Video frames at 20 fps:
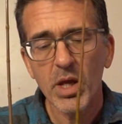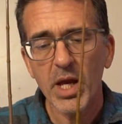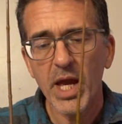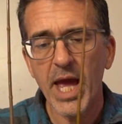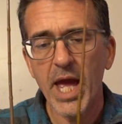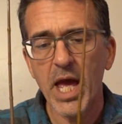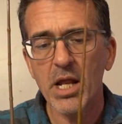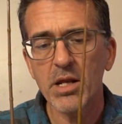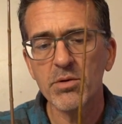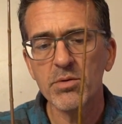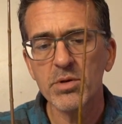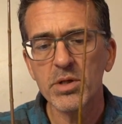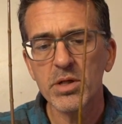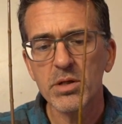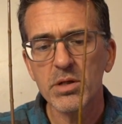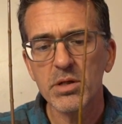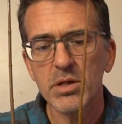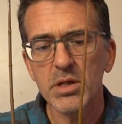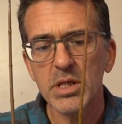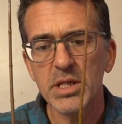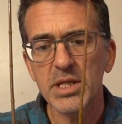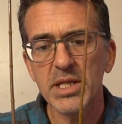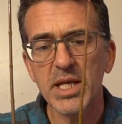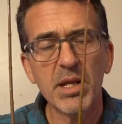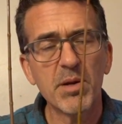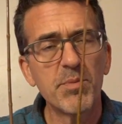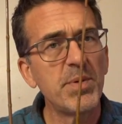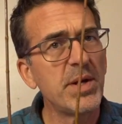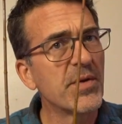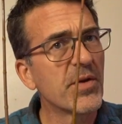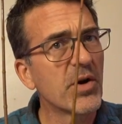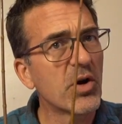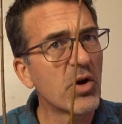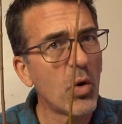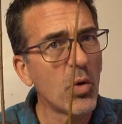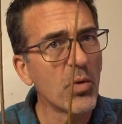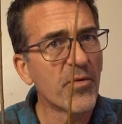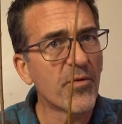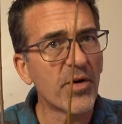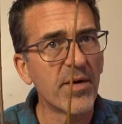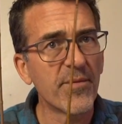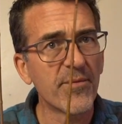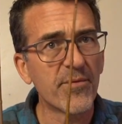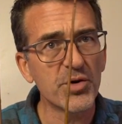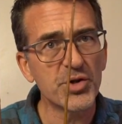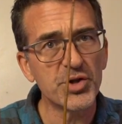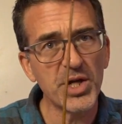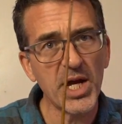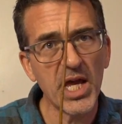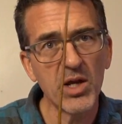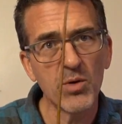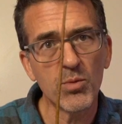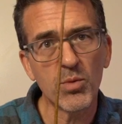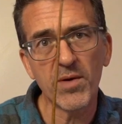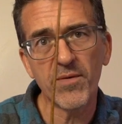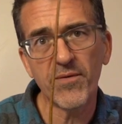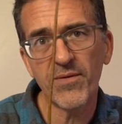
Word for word: and let it be in the cold frame for January,